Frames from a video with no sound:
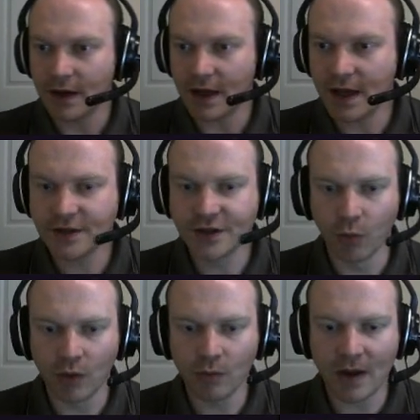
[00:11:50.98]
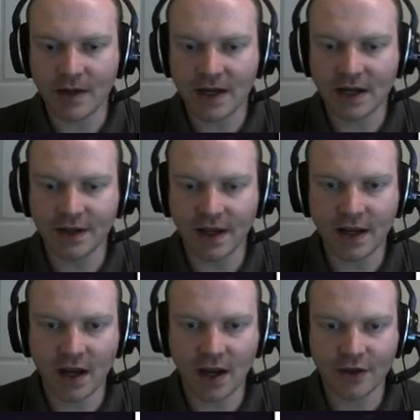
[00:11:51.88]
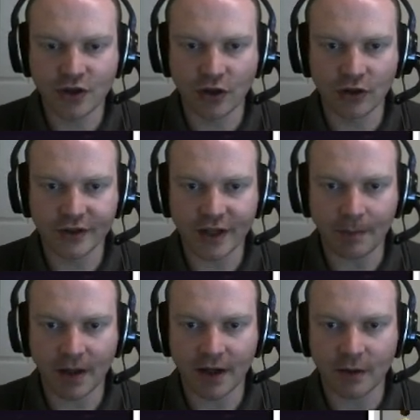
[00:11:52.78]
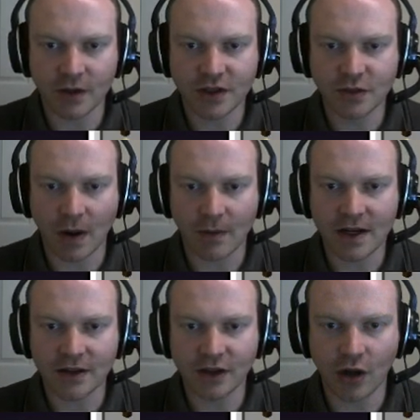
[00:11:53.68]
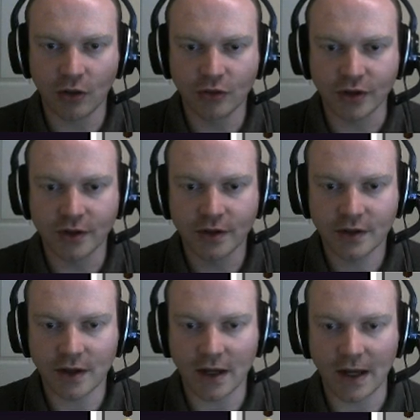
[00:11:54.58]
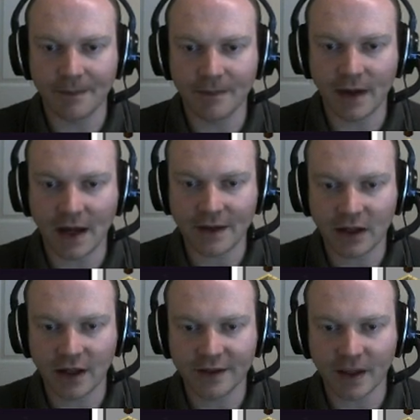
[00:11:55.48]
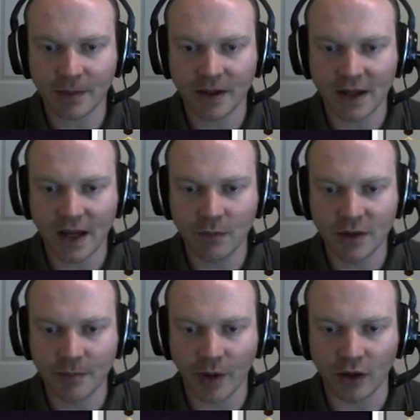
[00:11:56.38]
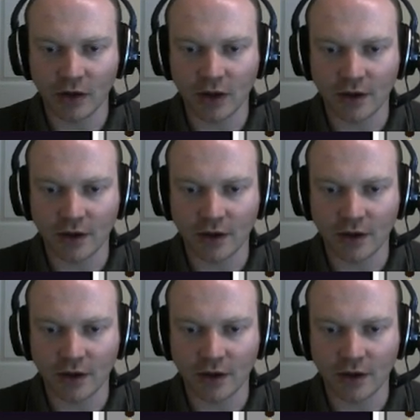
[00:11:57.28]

is the one where we need the jungle sapling, which is where we need the cauldron, and the clay sapling in with a bottle